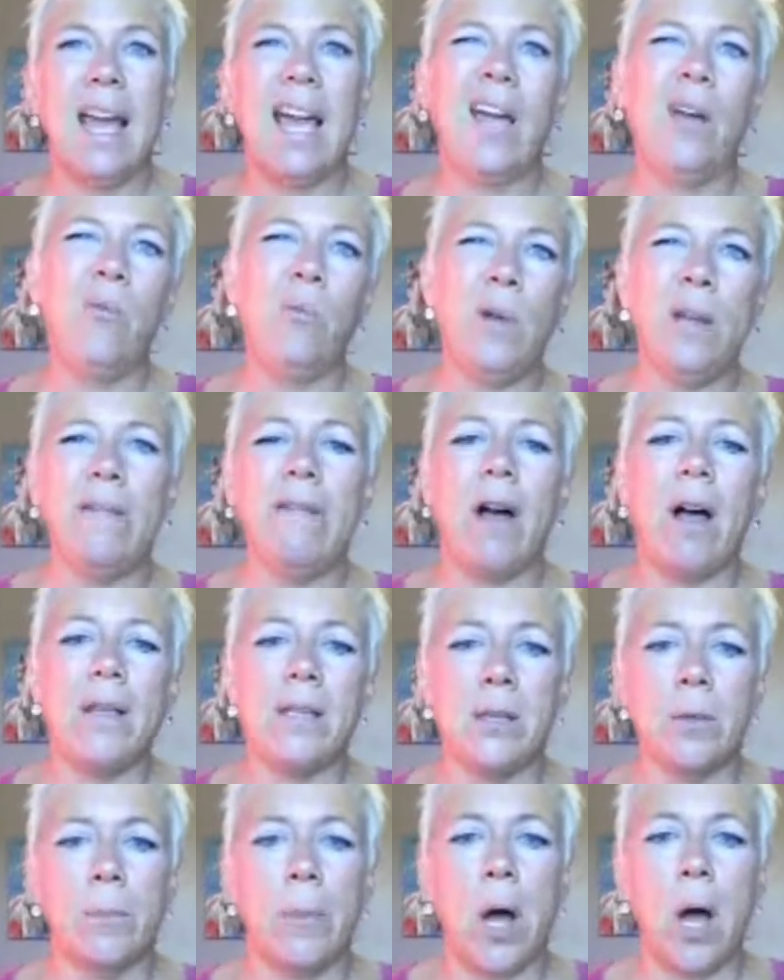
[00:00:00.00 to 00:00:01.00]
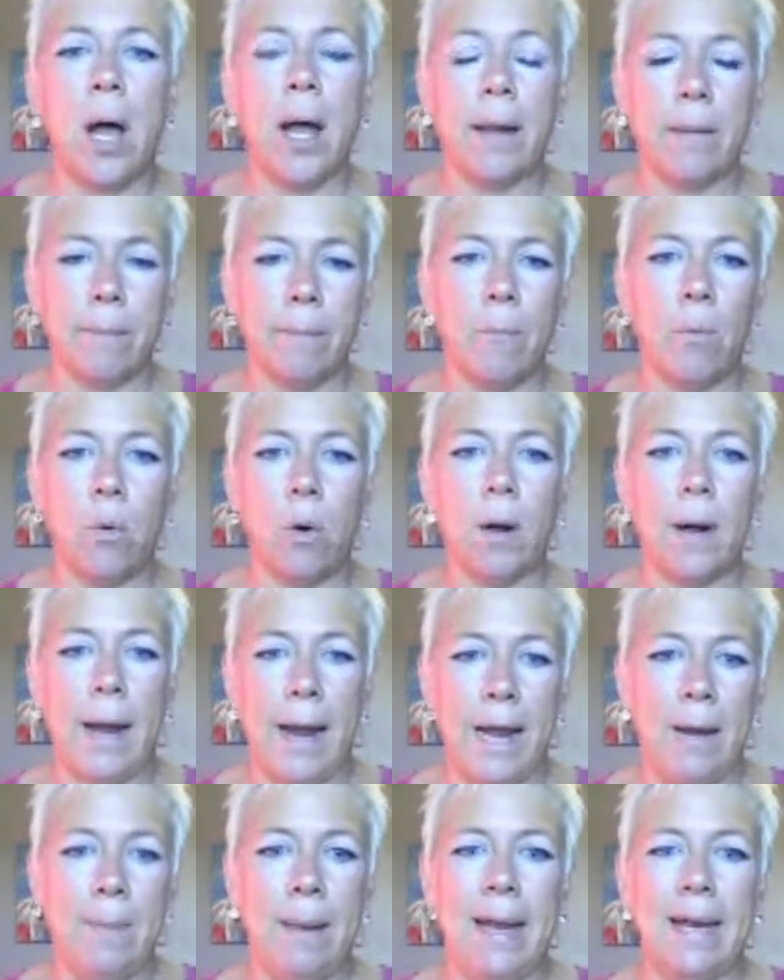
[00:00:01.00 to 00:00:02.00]
And we've also bought more
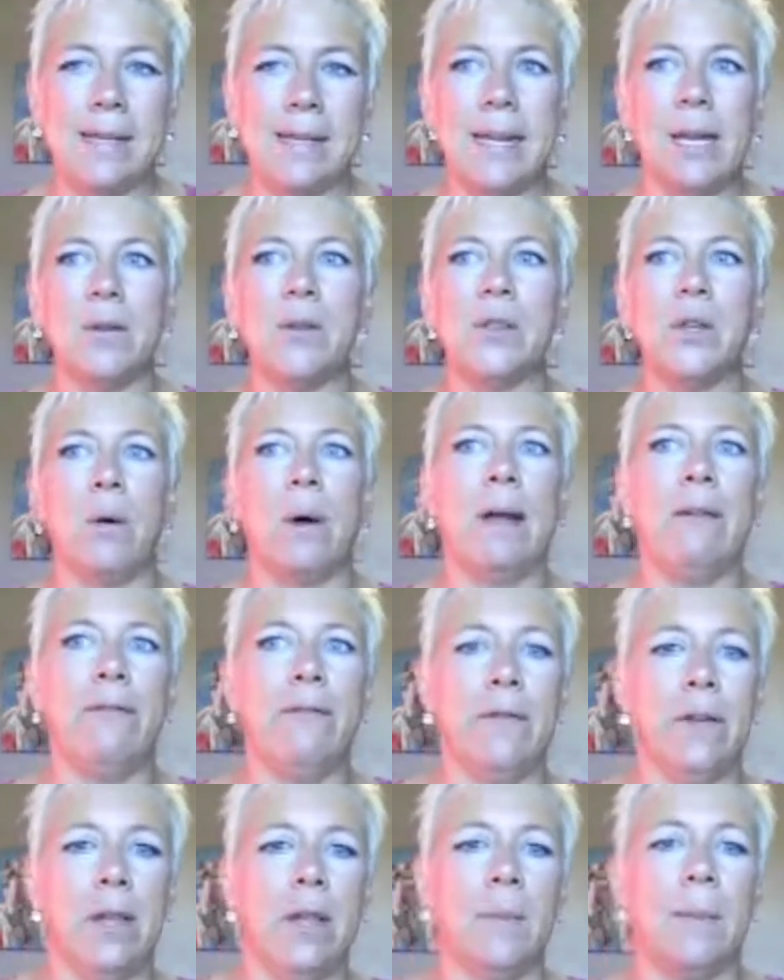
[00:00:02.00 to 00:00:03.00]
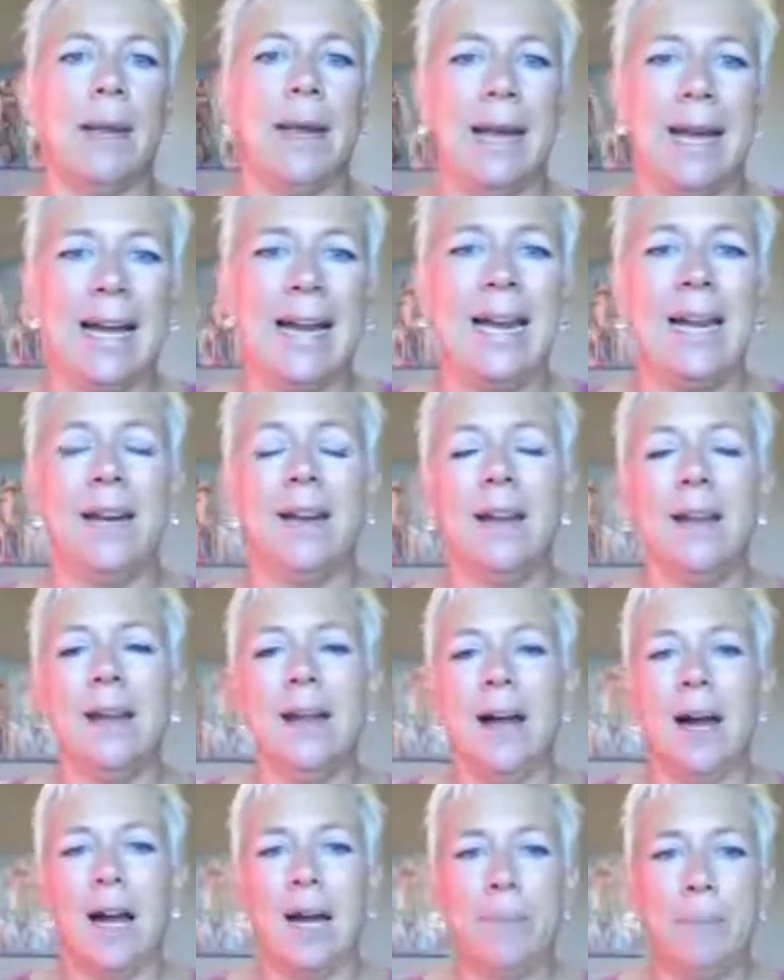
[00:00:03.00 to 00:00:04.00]
hay bags now. So, I fill them at night.
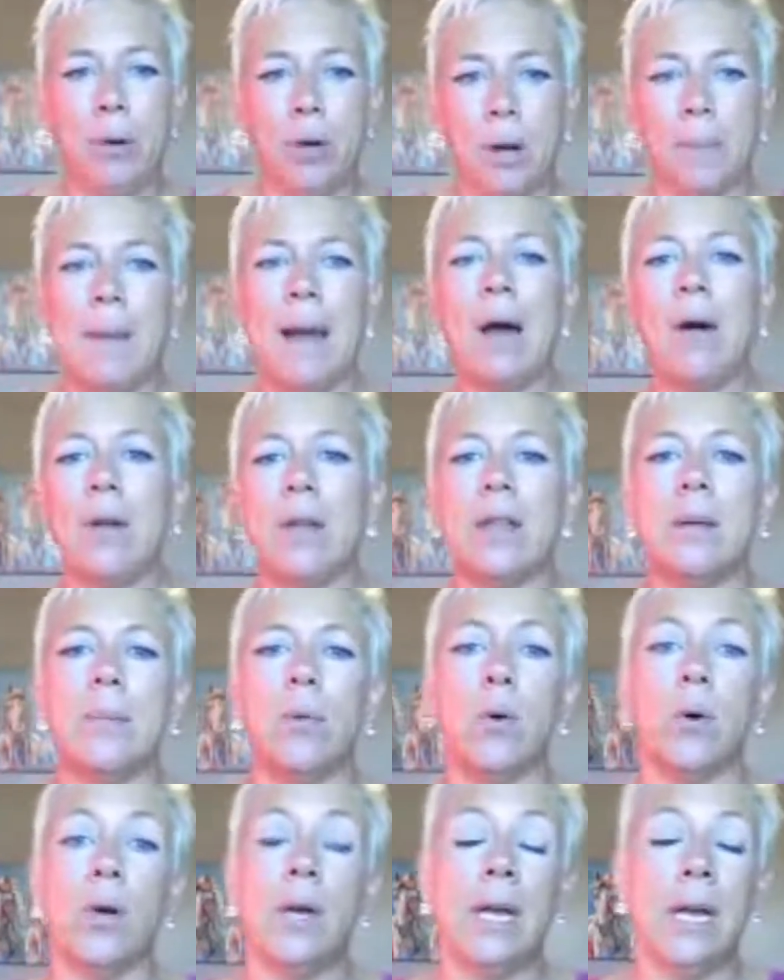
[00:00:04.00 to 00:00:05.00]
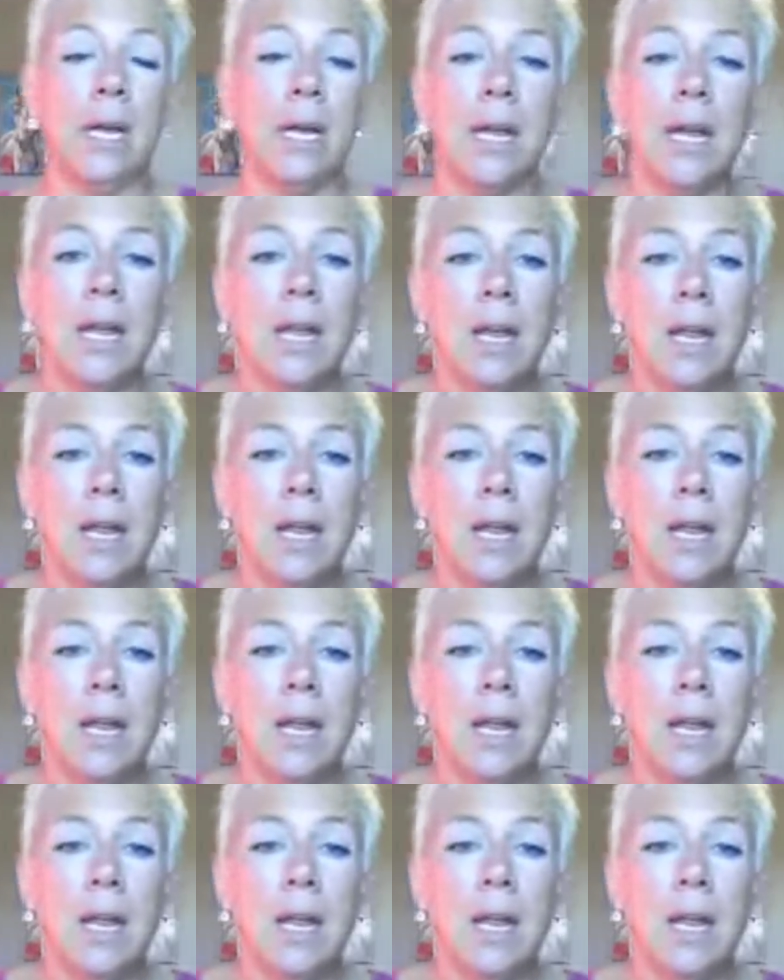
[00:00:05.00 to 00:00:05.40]
I put them out in the morning.